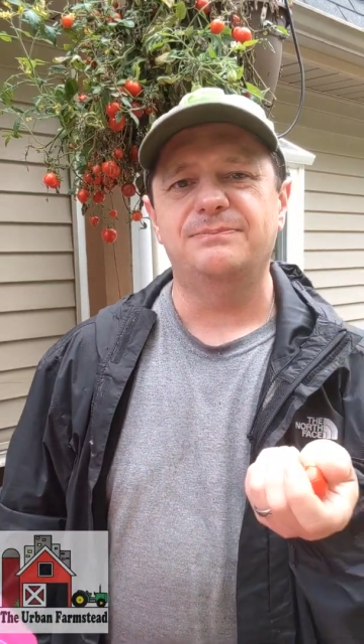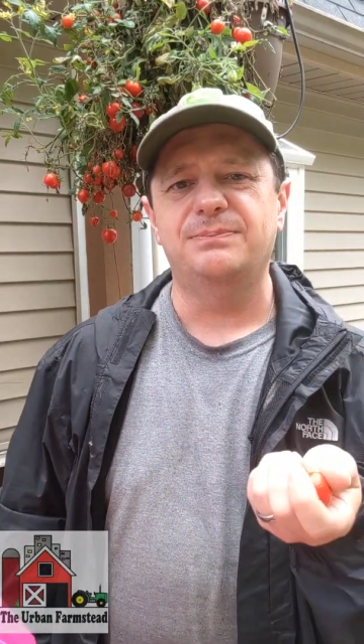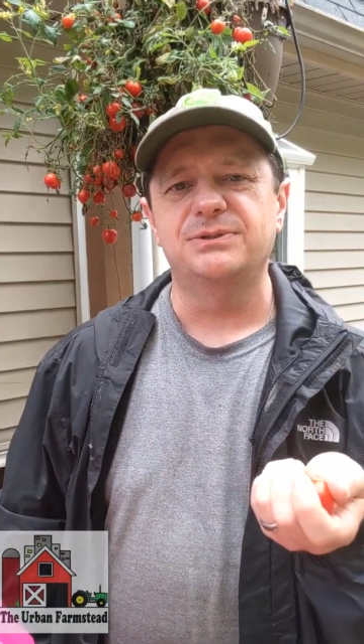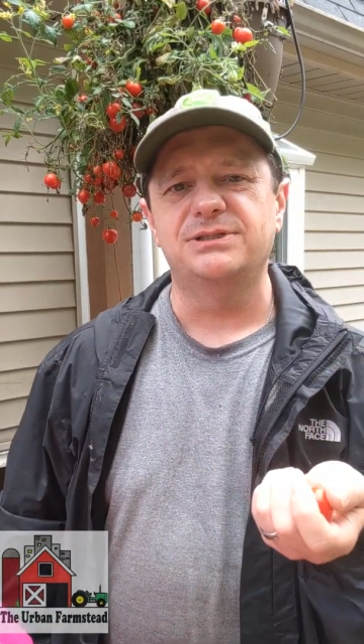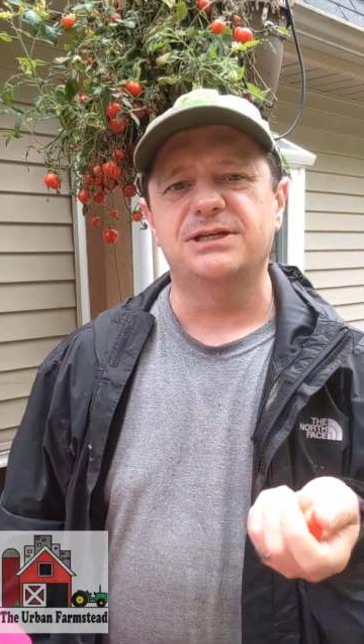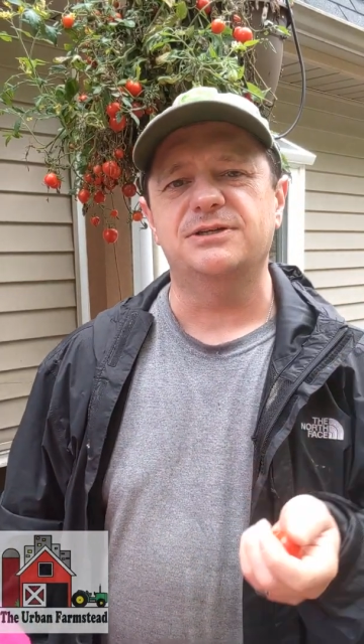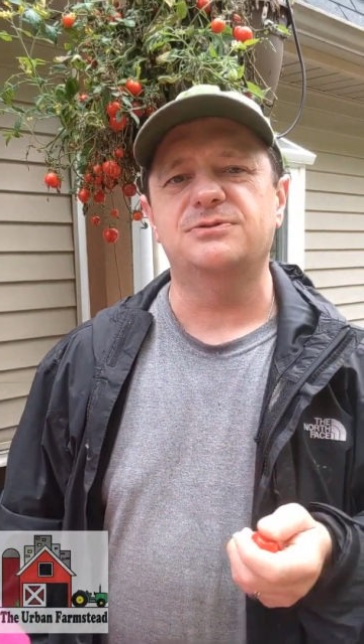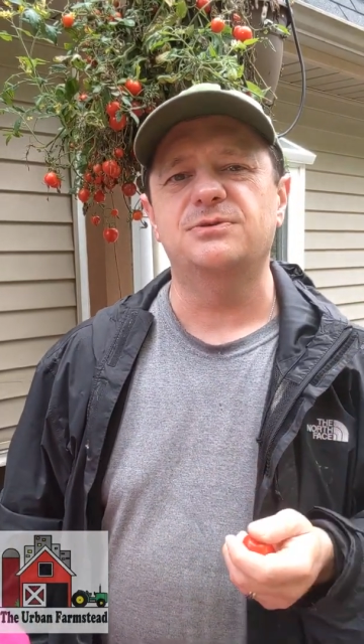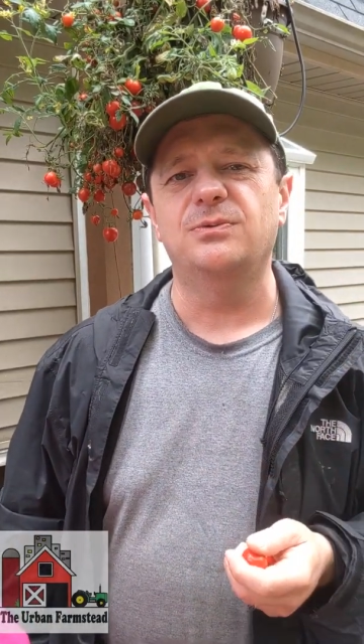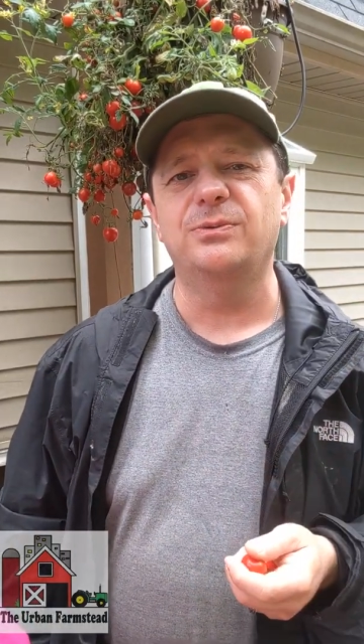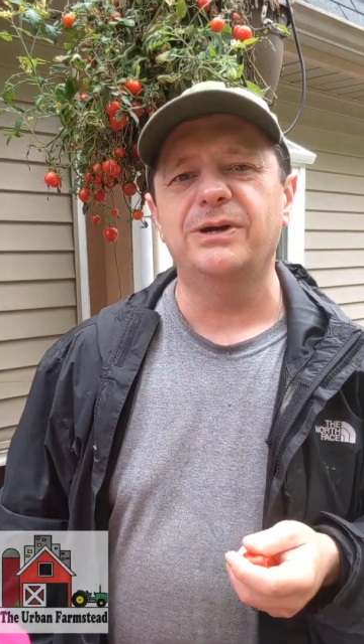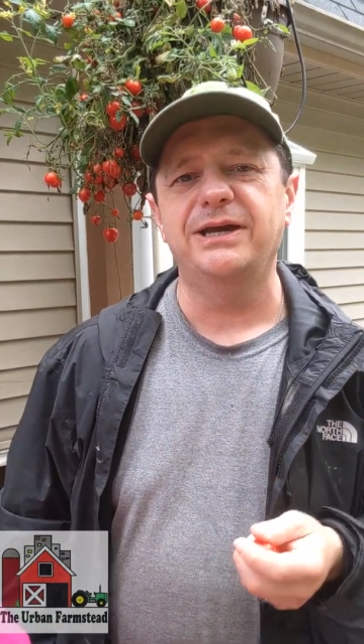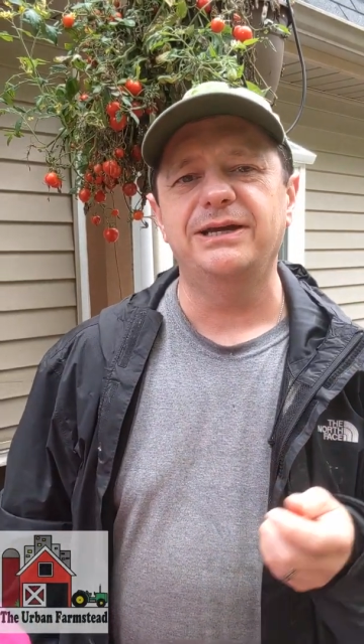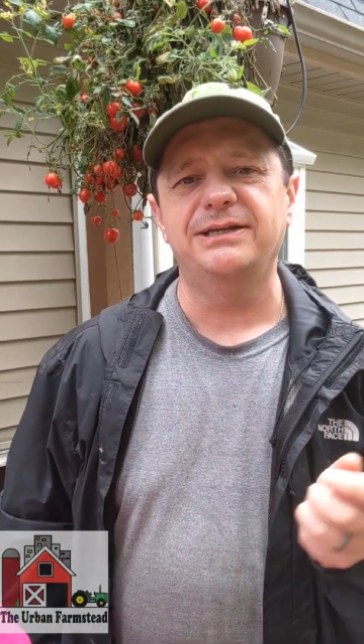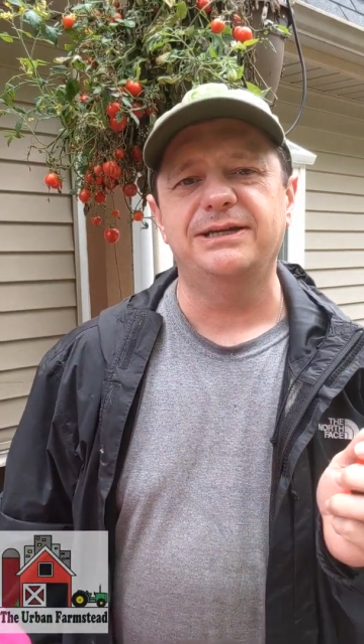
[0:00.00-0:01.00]
puts extra
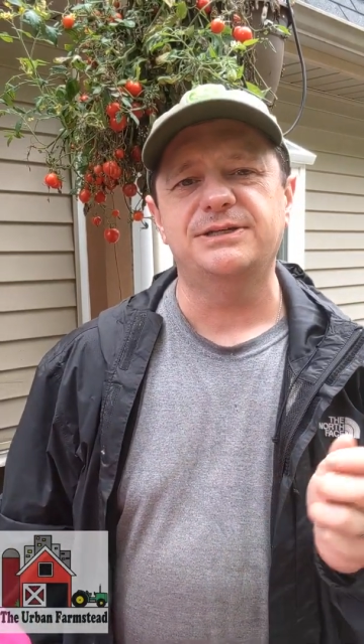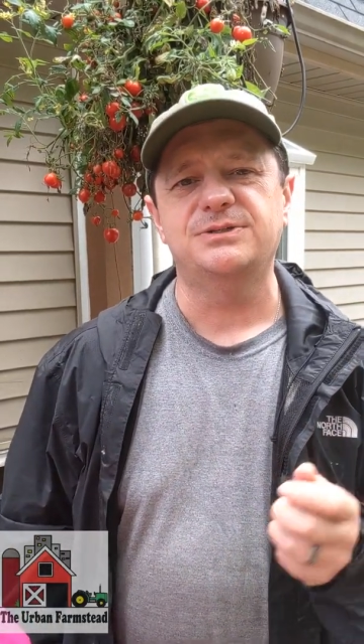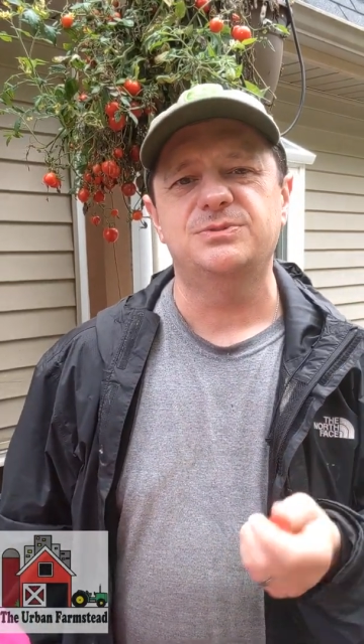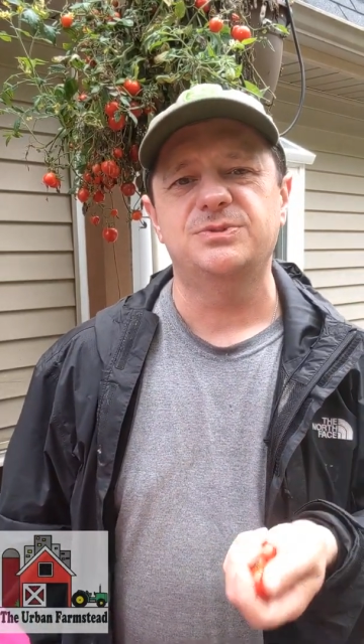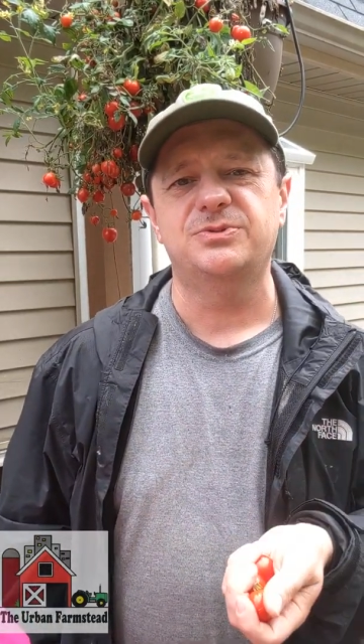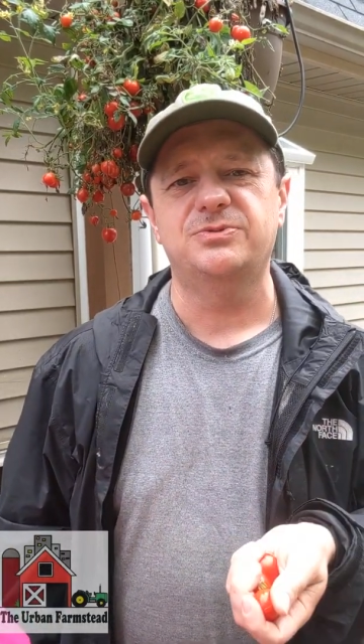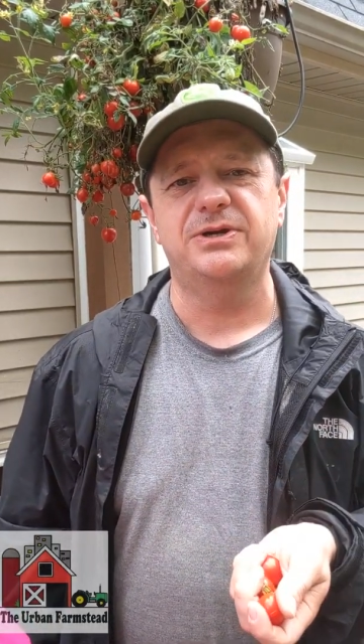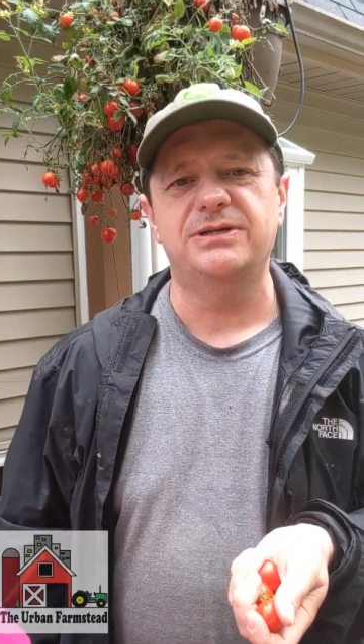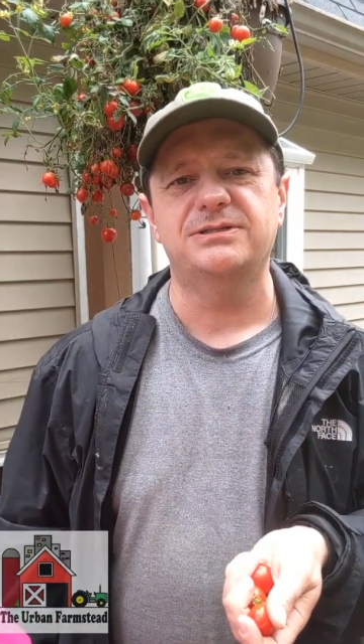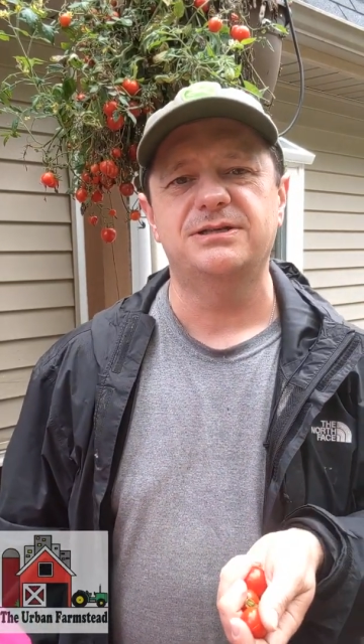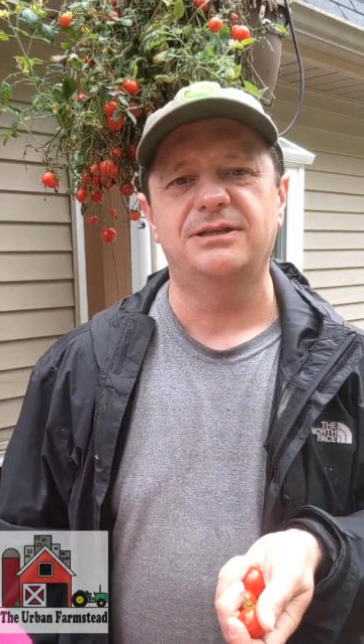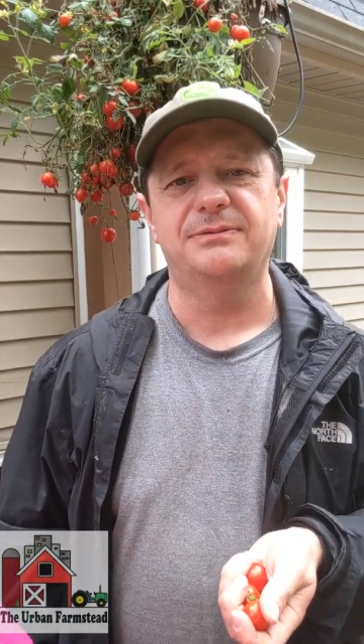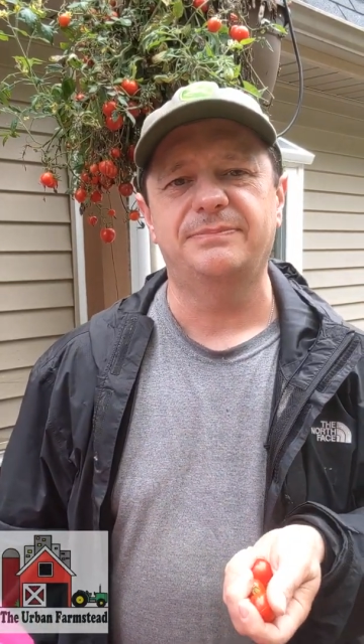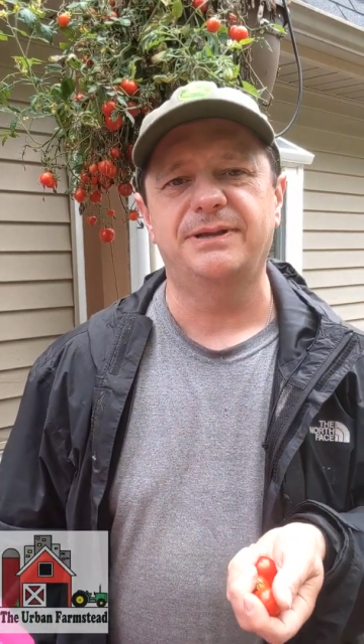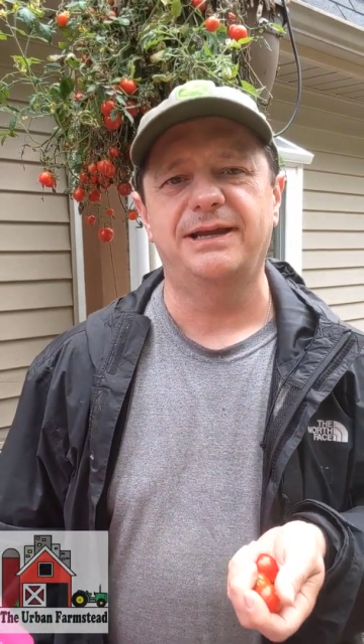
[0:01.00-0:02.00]
weight and extra stress
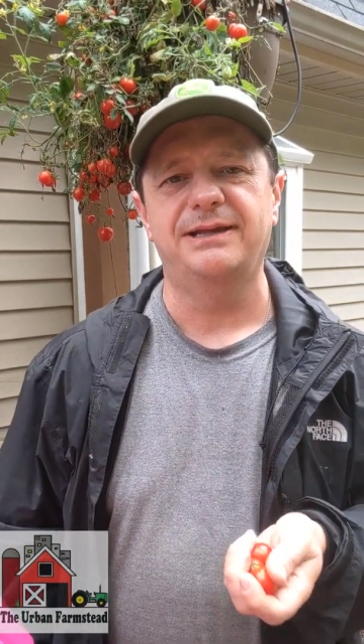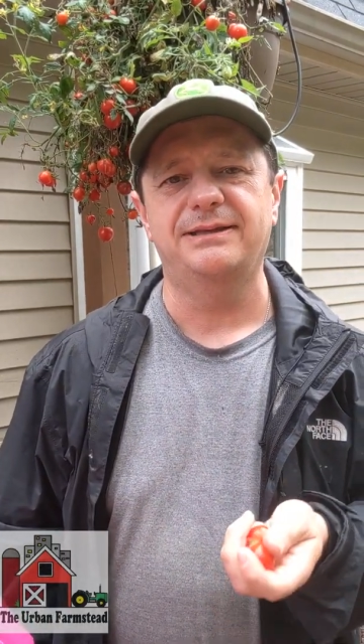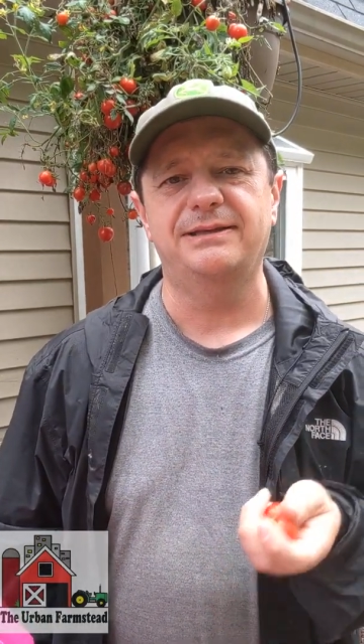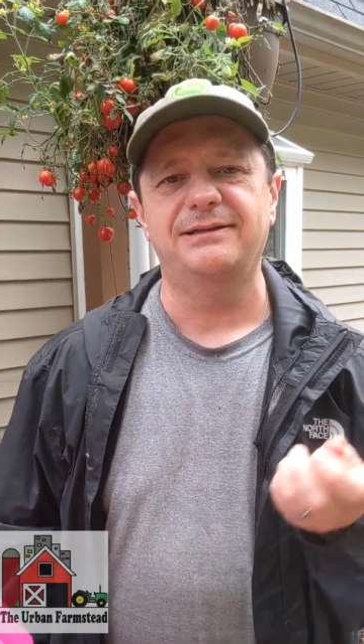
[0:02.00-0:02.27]
on the plant